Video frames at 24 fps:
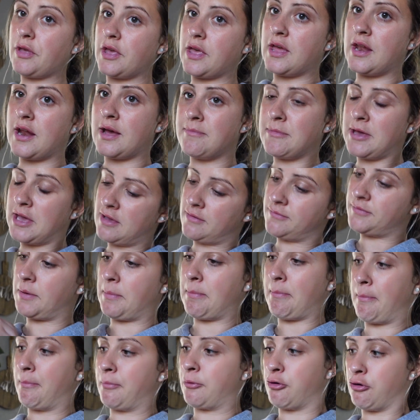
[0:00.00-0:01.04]
And I may have
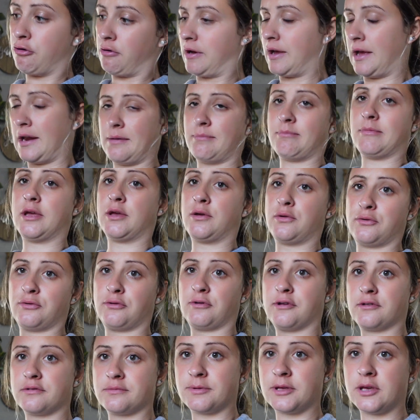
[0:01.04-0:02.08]
created my own
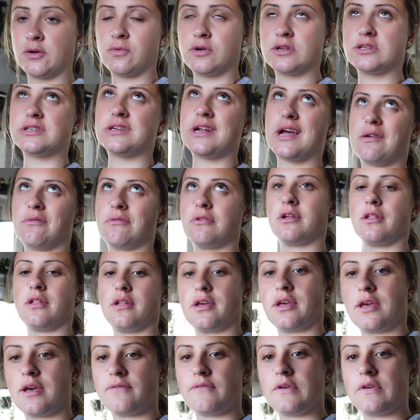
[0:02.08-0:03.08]
recipe, which not really.